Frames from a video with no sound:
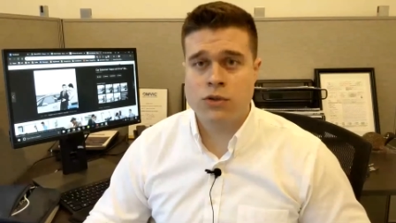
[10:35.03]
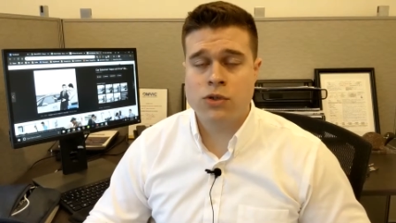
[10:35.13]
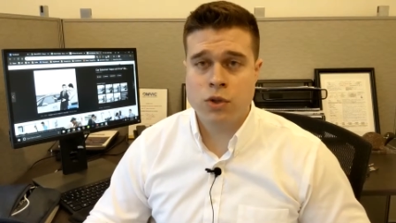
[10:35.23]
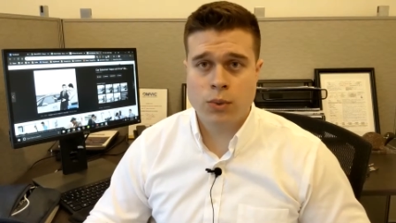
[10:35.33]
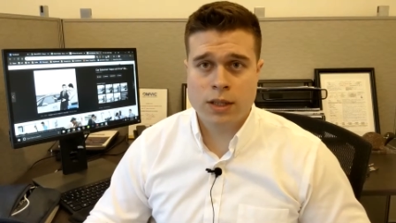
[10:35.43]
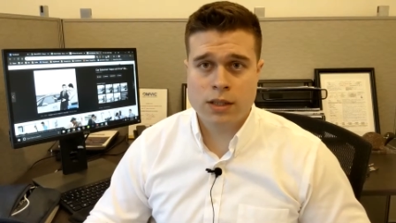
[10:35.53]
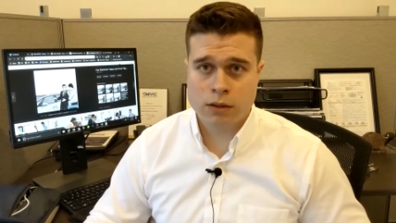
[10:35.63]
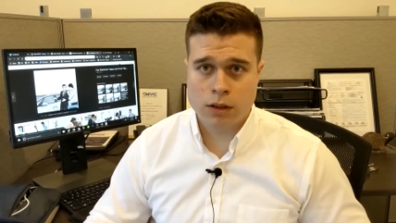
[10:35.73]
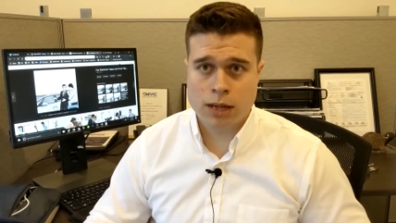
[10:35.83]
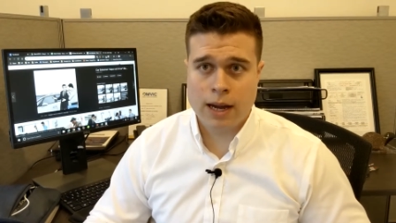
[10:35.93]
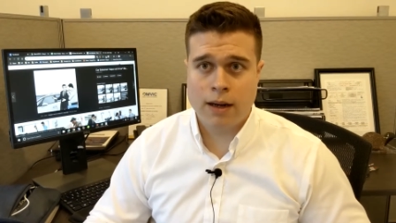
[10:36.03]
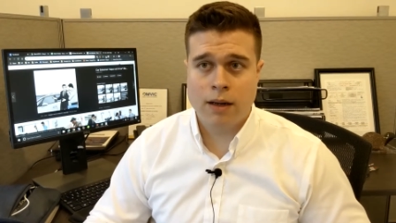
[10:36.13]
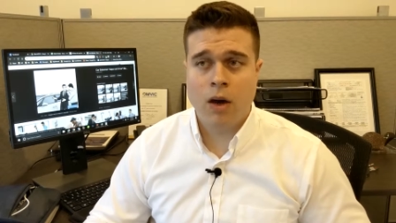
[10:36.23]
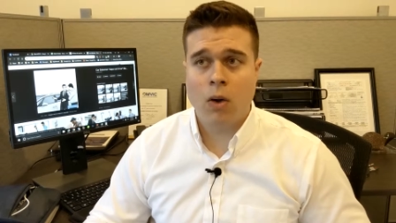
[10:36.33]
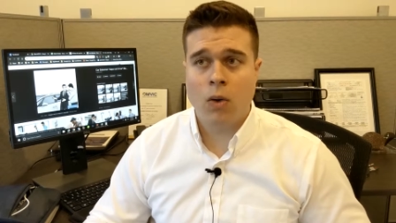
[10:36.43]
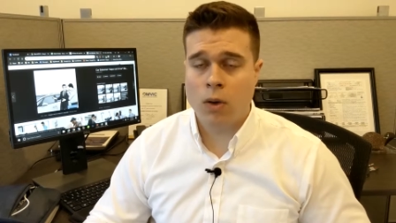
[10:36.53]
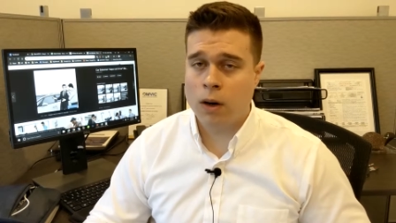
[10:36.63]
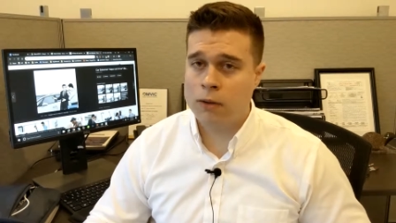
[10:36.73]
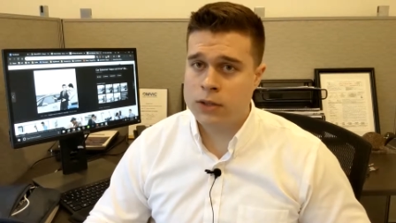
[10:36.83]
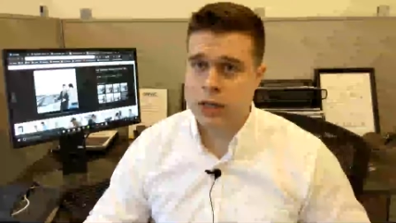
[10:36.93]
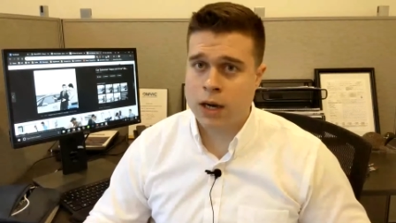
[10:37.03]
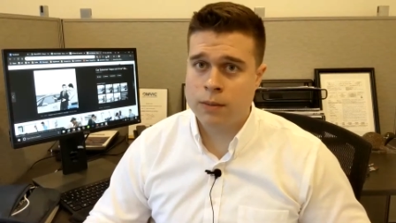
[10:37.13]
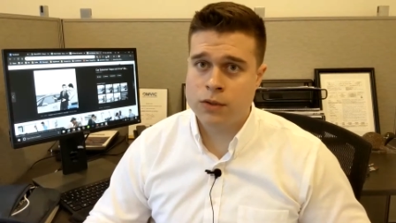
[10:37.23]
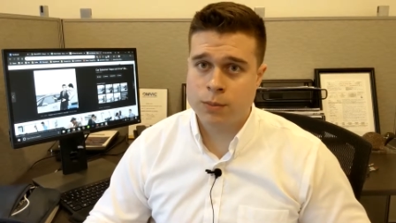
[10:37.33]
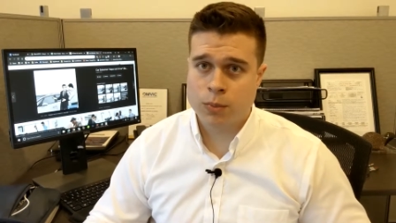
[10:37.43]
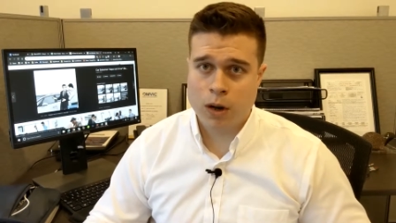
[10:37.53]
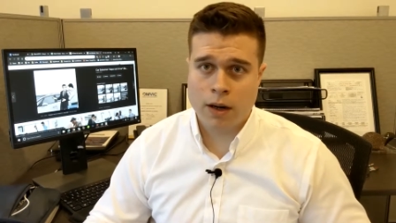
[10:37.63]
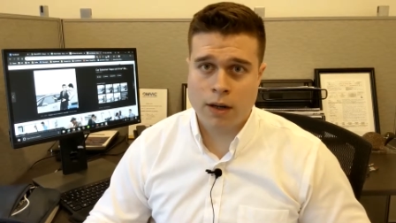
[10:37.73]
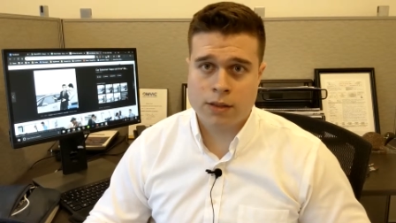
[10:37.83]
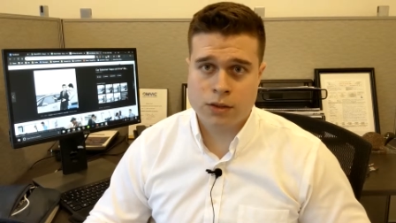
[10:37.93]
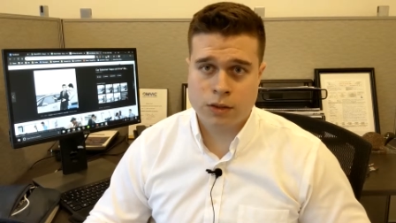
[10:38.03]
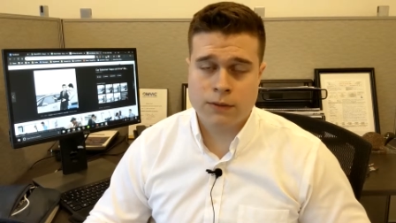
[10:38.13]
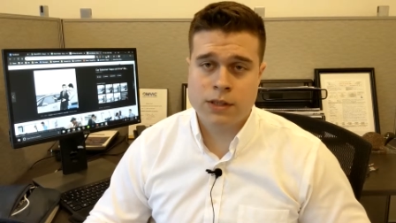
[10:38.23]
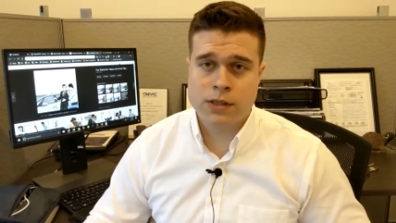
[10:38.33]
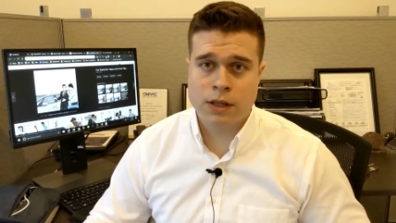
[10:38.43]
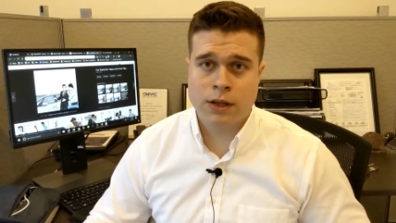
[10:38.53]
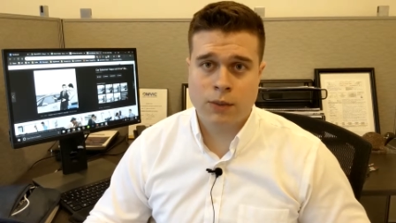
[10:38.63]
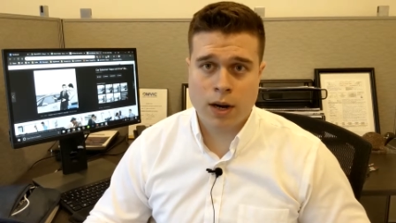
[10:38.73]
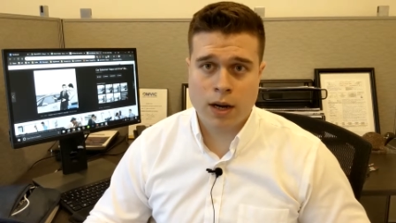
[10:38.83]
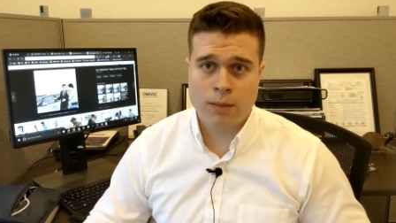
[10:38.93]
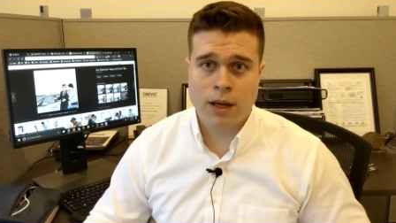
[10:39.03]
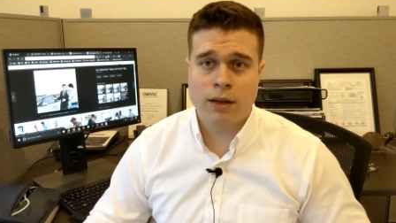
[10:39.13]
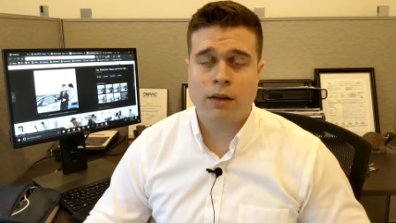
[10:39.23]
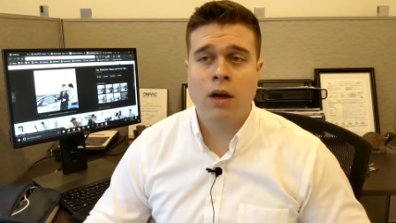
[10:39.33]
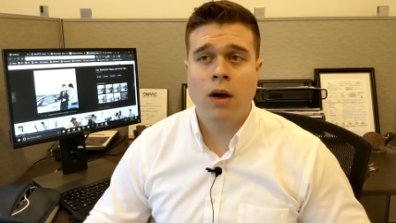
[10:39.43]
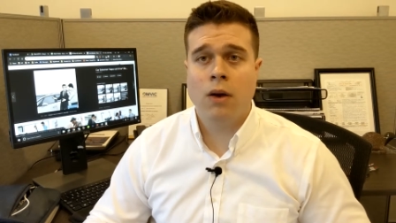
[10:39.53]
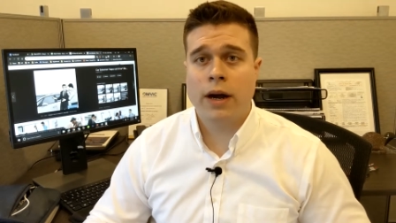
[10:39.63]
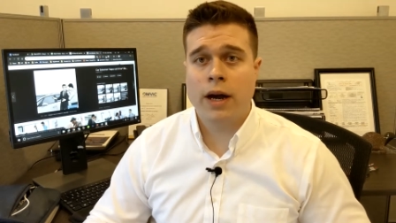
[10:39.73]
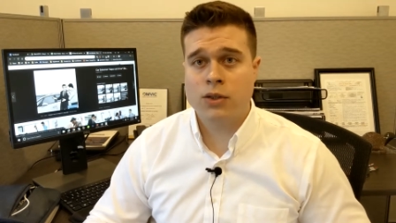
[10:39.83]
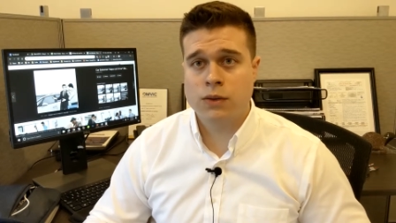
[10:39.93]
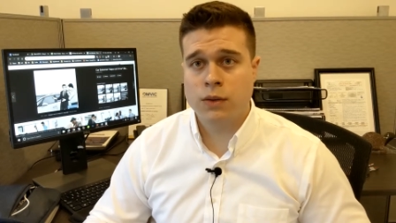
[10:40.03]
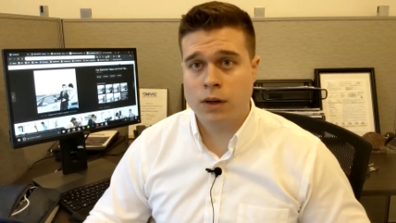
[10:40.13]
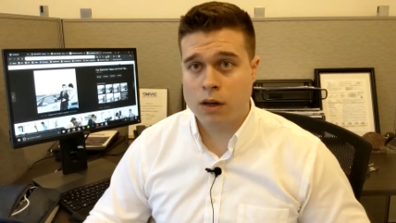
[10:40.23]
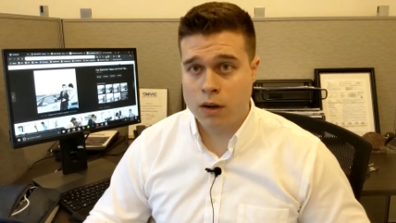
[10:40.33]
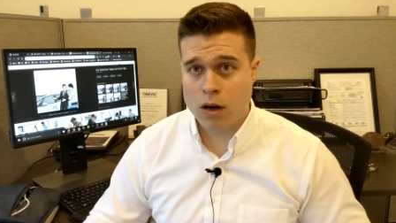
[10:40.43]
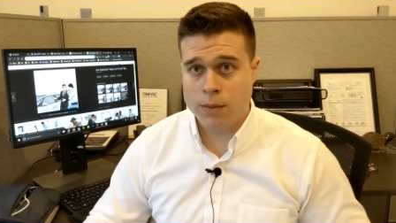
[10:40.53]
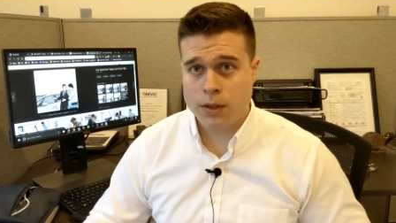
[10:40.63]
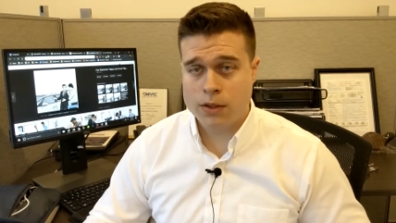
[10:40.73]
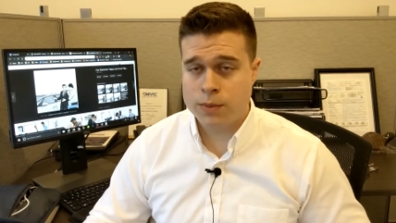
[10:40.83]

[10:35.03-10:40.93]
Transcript: You know, there's two ways to look at it. A lot of the times, the products and services that they recommend are actually very common,